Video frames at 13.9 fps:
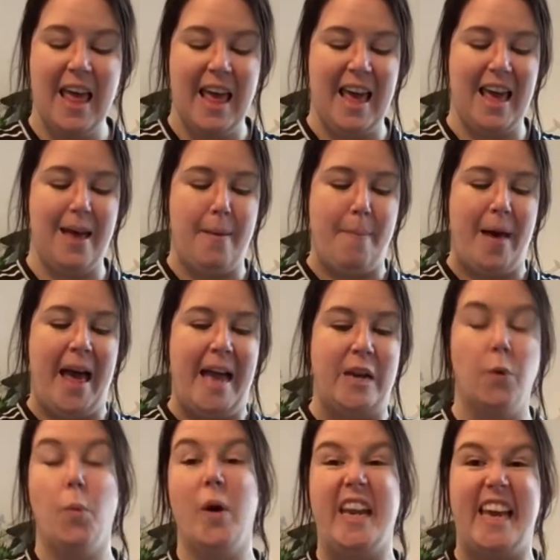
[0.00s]
I
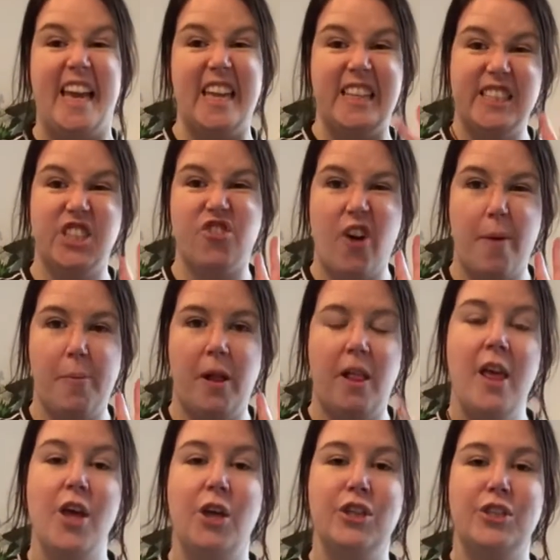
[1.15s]
don't want to get into trouble.
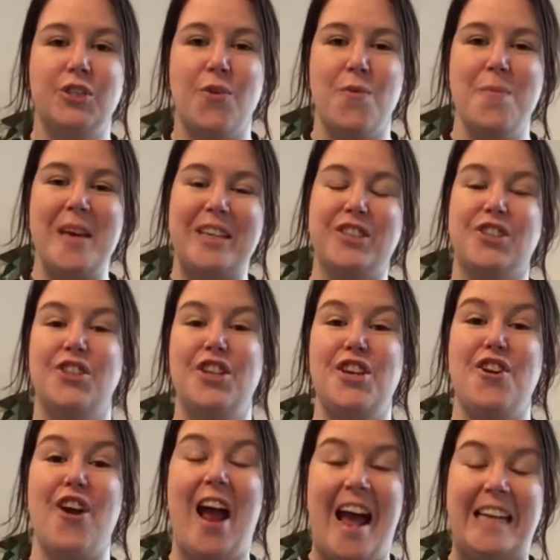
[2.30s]
So make sure that
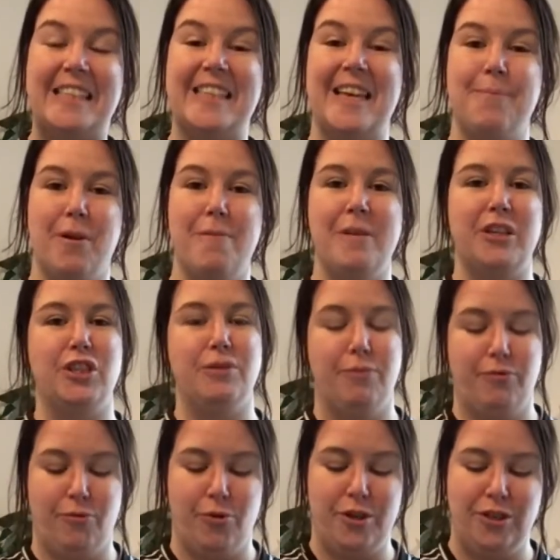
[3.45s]
you're asking permission
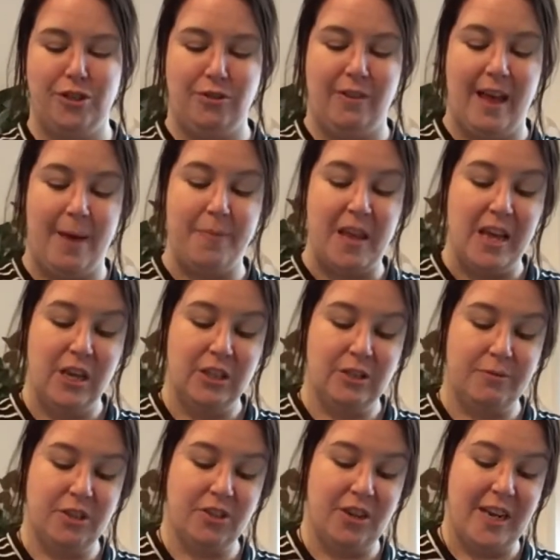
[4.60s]
before you do that. So I'm
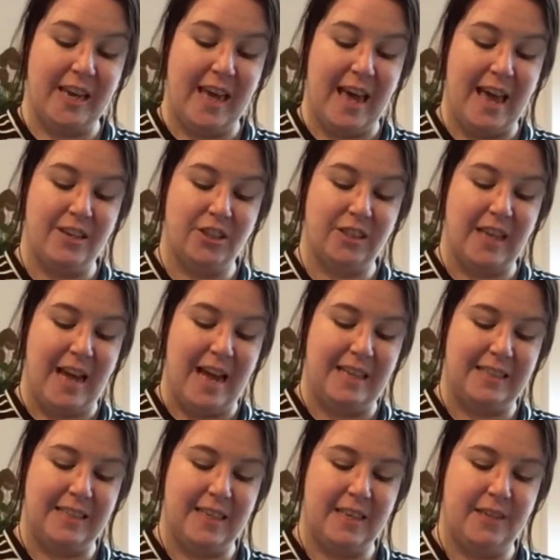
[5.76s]
just going to again just
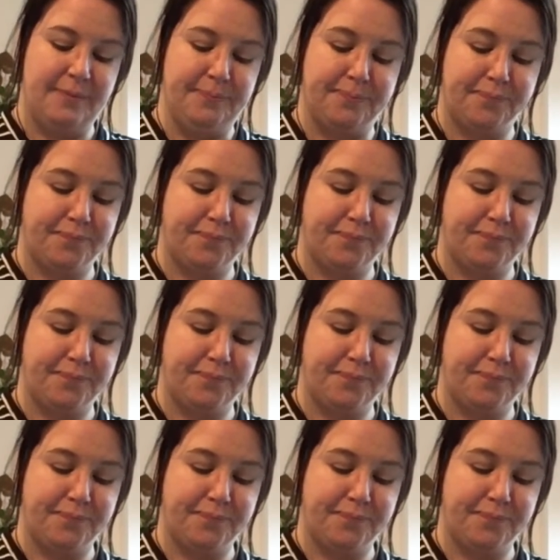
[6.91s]
add in,